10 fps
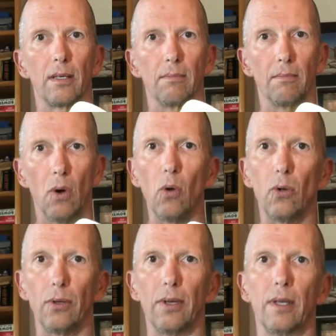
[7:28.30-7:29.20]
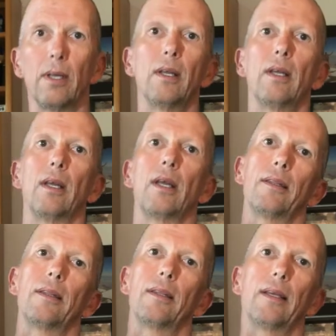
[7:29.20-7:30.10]
mold.
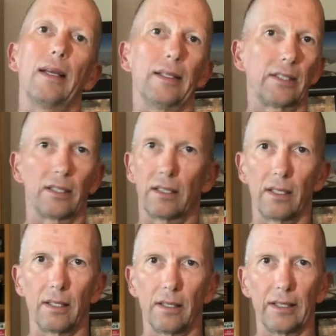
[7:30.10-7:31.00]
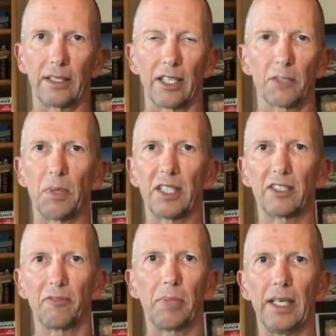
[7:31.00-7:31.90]
It's an
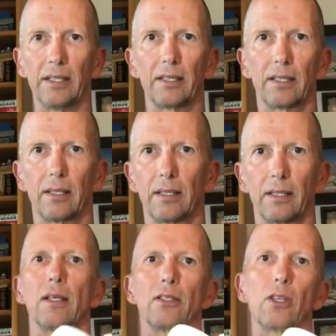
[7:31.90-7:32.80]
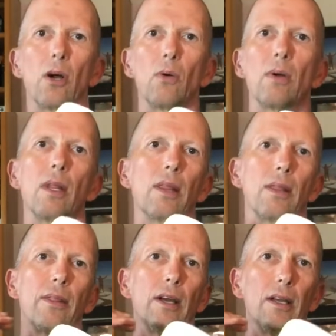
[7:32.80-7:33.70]
expensive piece. So
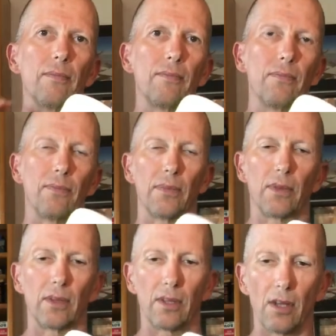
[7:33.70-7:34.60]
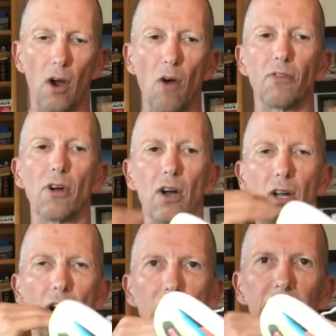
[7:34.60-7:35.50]
the overall
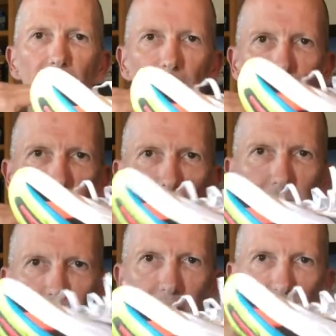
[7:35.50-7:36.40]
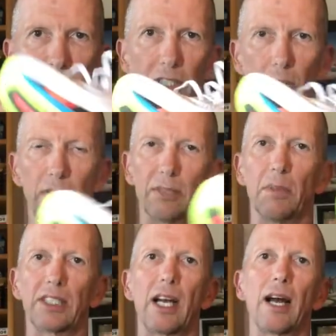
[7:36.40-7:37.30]
cost of building this shoe is
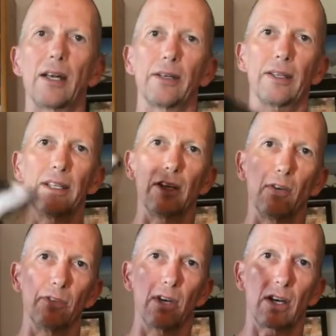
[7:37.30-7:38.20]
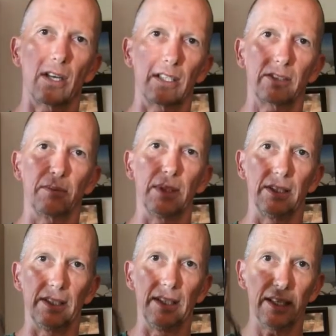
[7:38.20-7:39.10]
much higher than the overall cost of
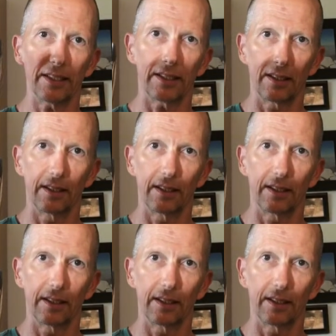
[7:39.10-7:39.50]
building this.